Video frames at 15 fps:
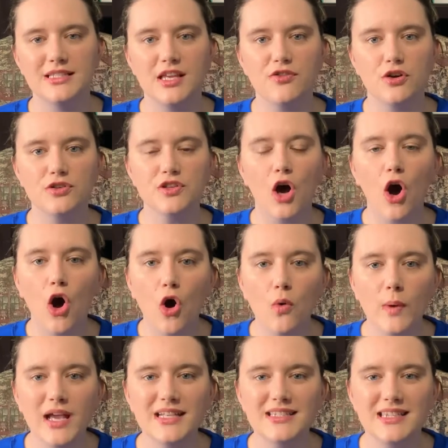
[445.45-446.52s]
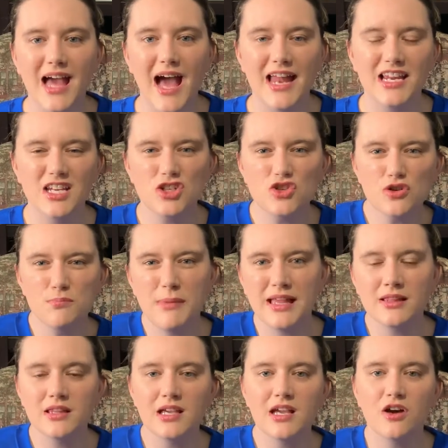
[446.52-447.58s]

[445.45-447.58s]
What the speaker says: there's always that intermingling